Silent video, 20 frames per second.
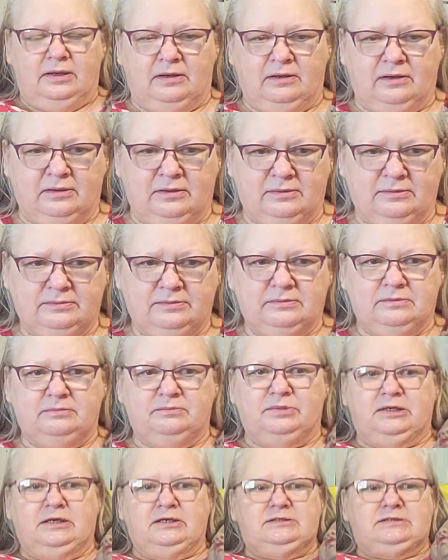uh,
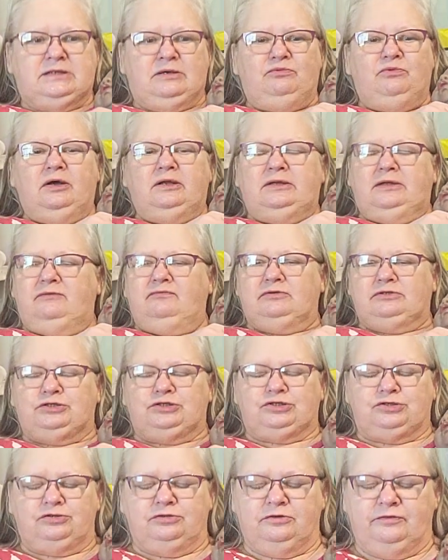because I wasn't even
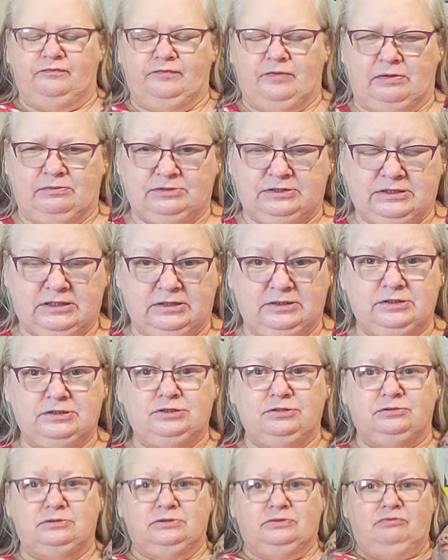sure if I was going to
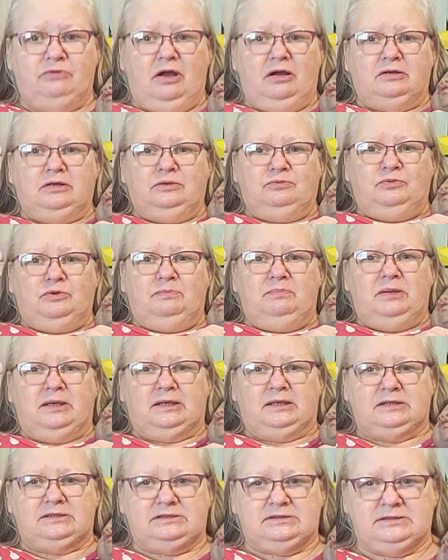do a with
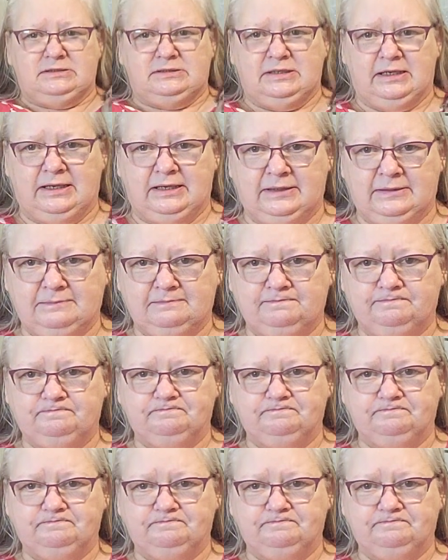Rebecca today.